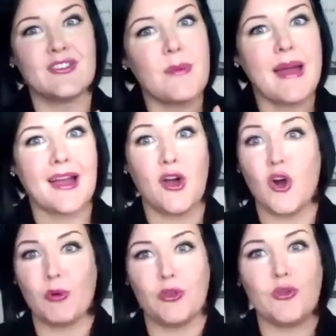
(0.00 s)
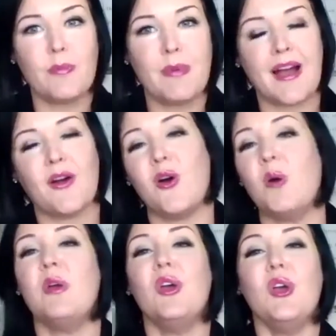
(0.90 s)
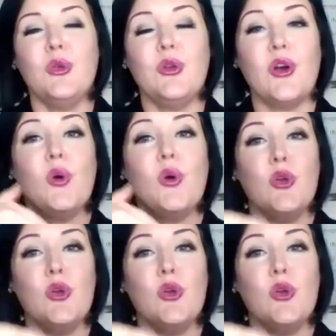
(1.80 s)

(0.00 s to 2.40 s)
are back home or you're back home, you know,